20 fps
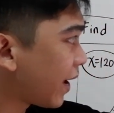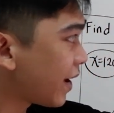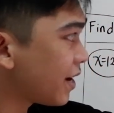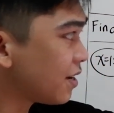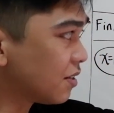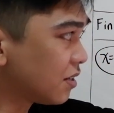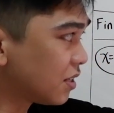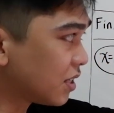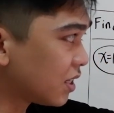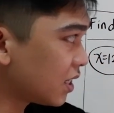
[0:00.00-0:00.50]

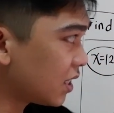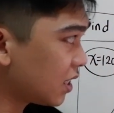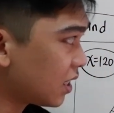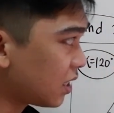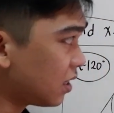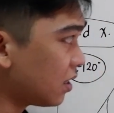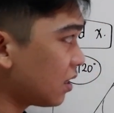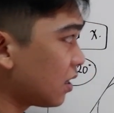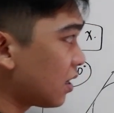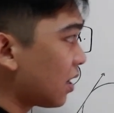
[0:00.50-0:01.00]

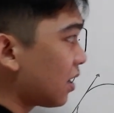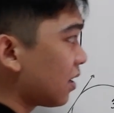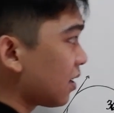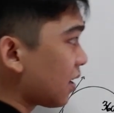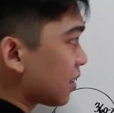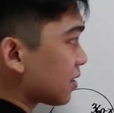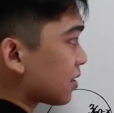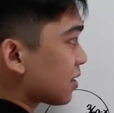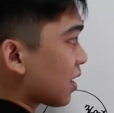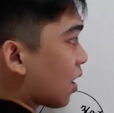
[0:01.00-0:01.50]
AC
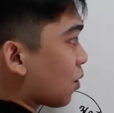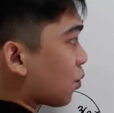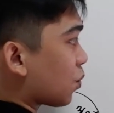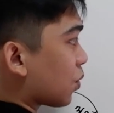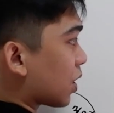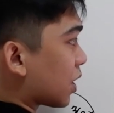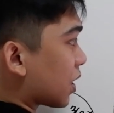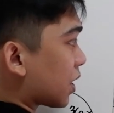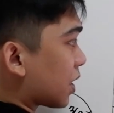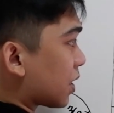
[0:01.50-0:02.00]
as
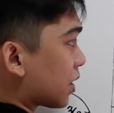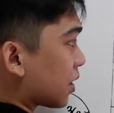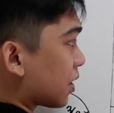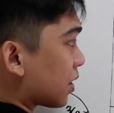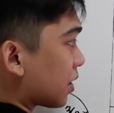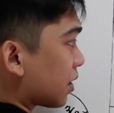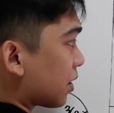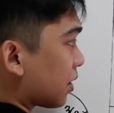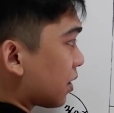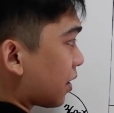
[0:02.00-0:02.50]

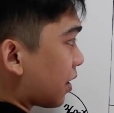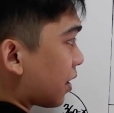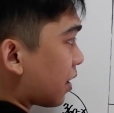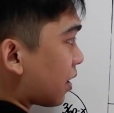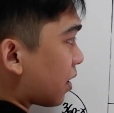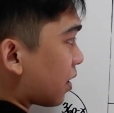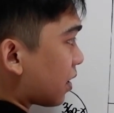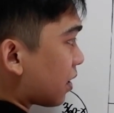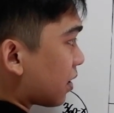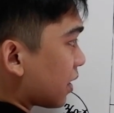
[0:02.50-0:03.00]
our,
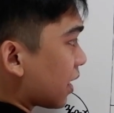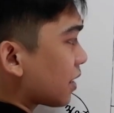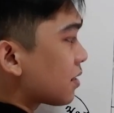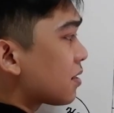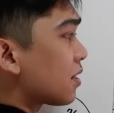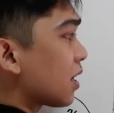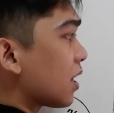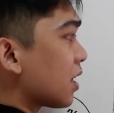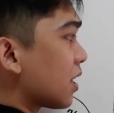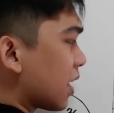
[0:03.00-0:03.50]

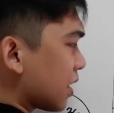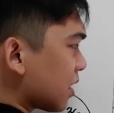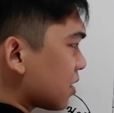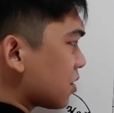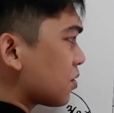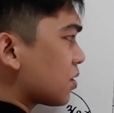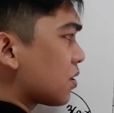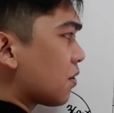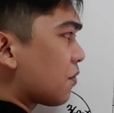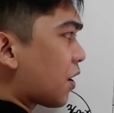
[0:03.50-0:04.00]
let's
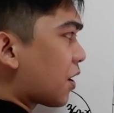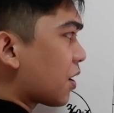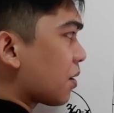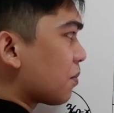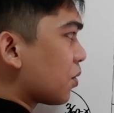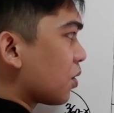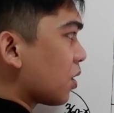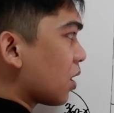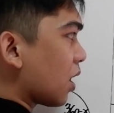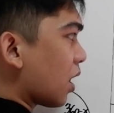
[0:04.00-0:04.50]
use the
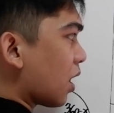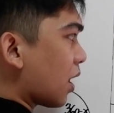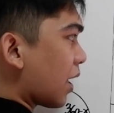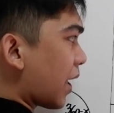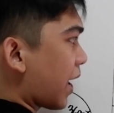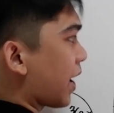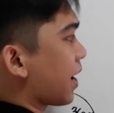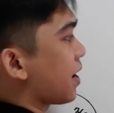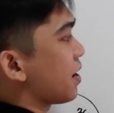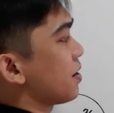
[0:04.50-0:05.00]
variable
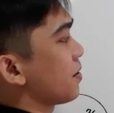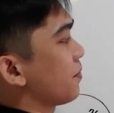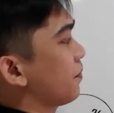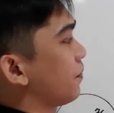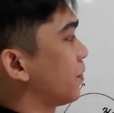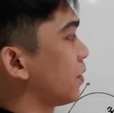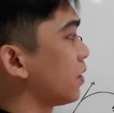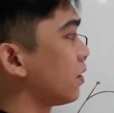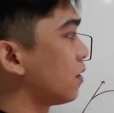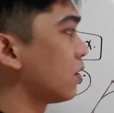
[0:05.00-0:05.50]
A.
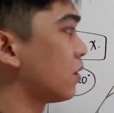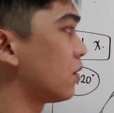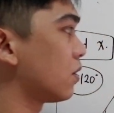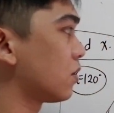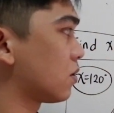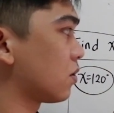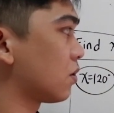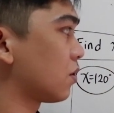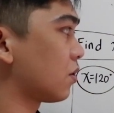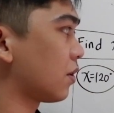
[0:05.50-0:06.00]

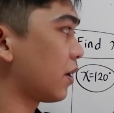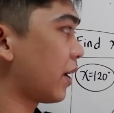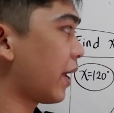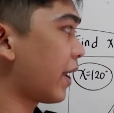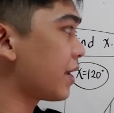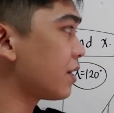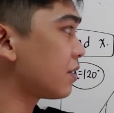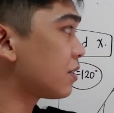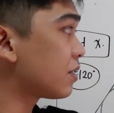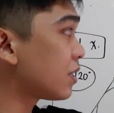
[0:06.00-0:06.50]
So
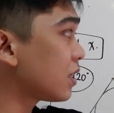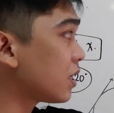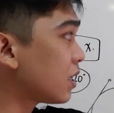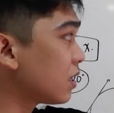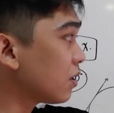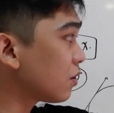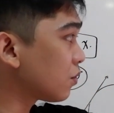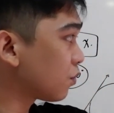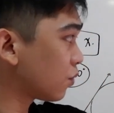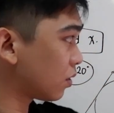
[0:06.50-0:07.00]

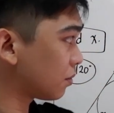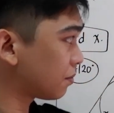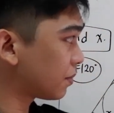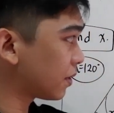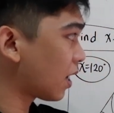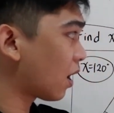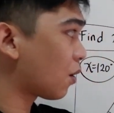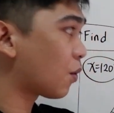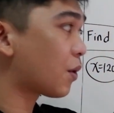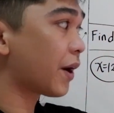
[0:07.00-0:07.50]
AC will
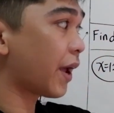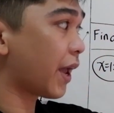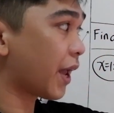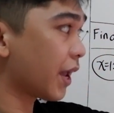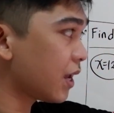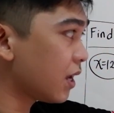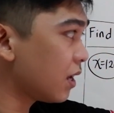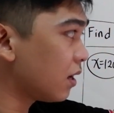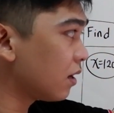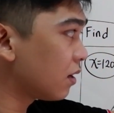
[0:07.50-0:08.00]
be our
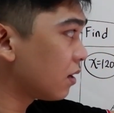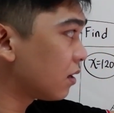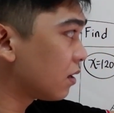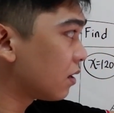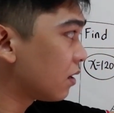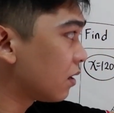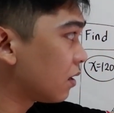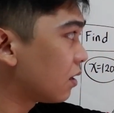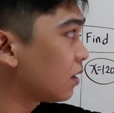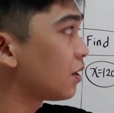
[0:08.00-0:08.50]
A.
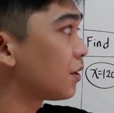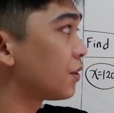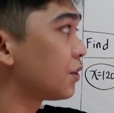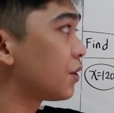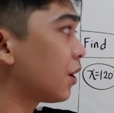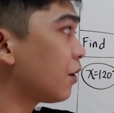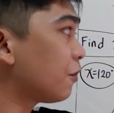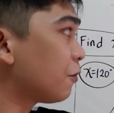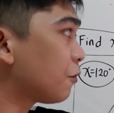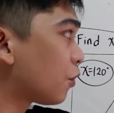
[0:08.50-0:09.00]

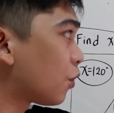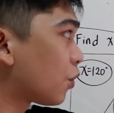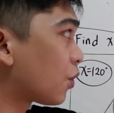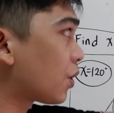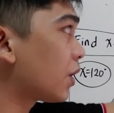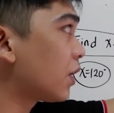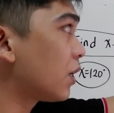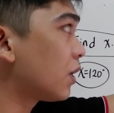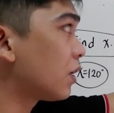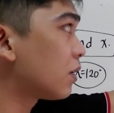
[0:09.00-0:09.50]

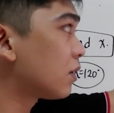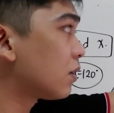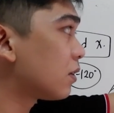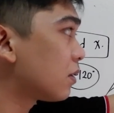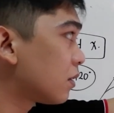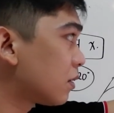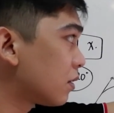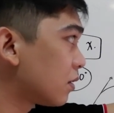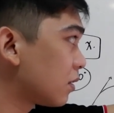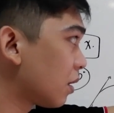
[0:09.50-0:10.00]
Therefore,
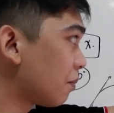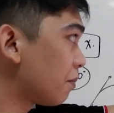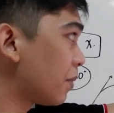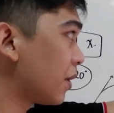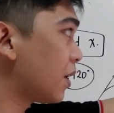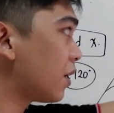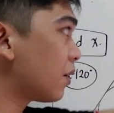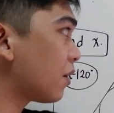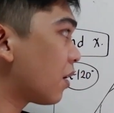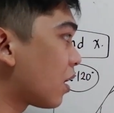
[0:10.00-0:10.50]
the
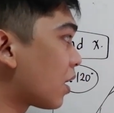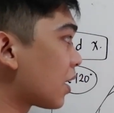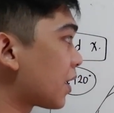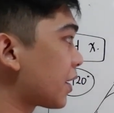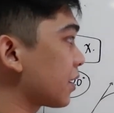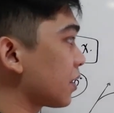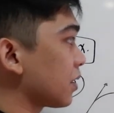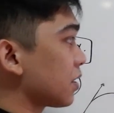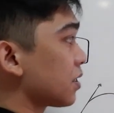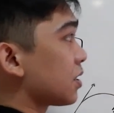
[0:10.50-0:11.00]
bigger
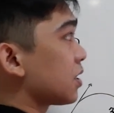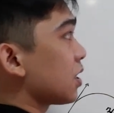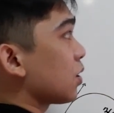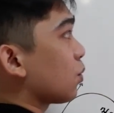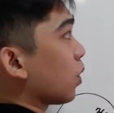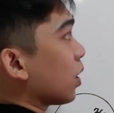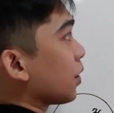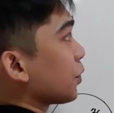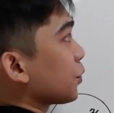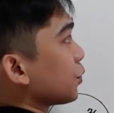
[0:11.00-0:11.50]
arc is
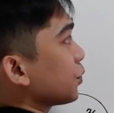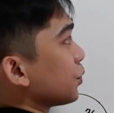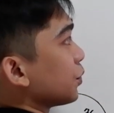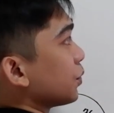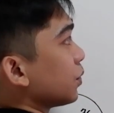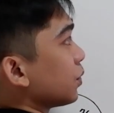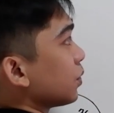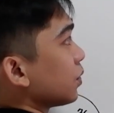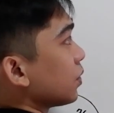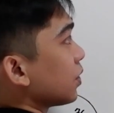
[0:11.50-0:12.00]
equal
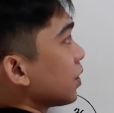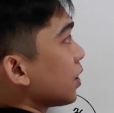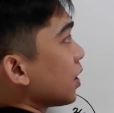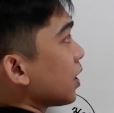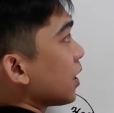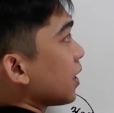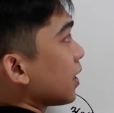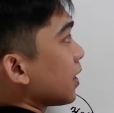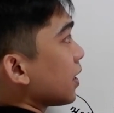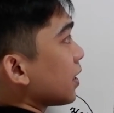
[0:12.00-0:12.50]
to
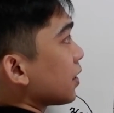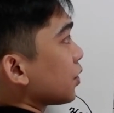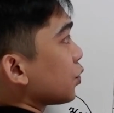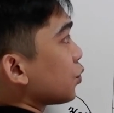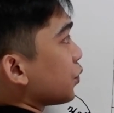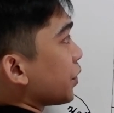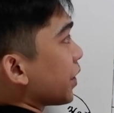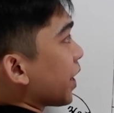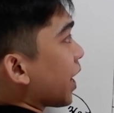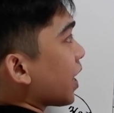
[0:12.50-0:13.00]

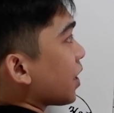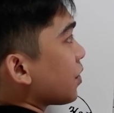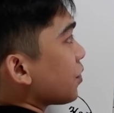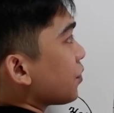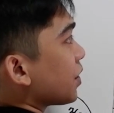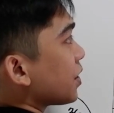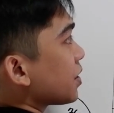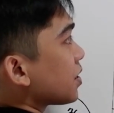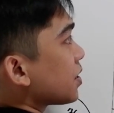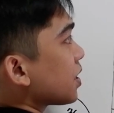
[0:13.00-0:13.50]

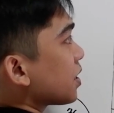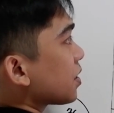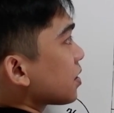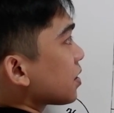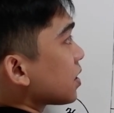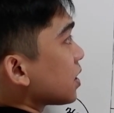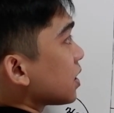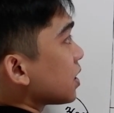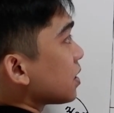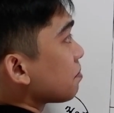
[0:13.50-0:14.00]

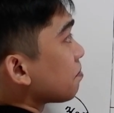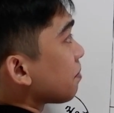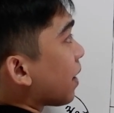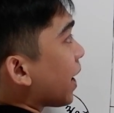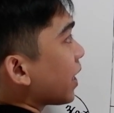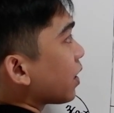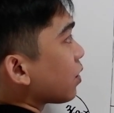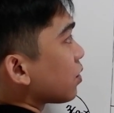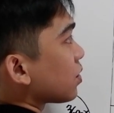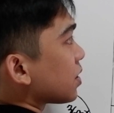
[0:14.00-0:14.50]
360
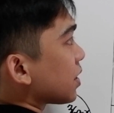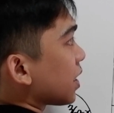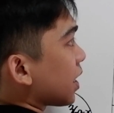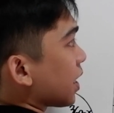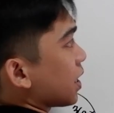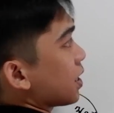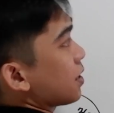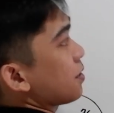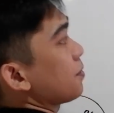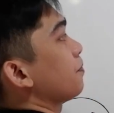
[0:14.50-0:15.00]
minus
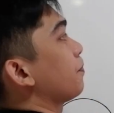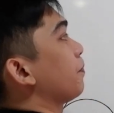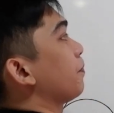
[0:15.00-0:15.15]
A.